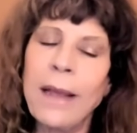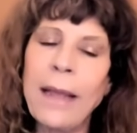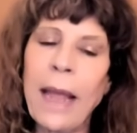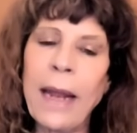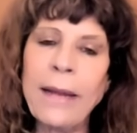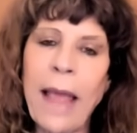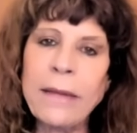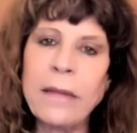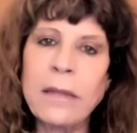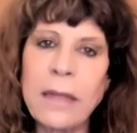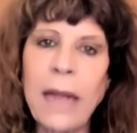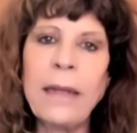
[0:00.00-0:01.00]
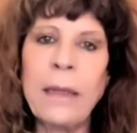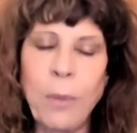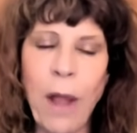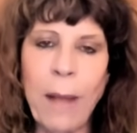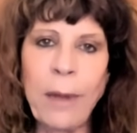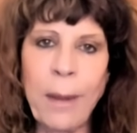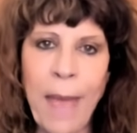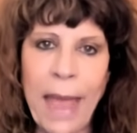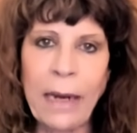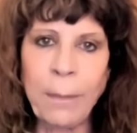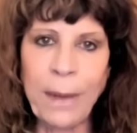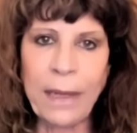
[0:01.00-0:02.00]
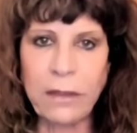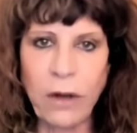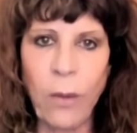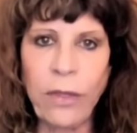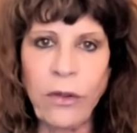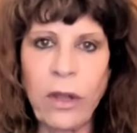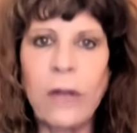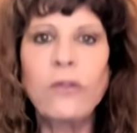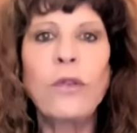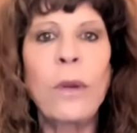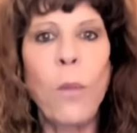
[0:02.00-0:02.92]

Again, that's slightly problematic because no other country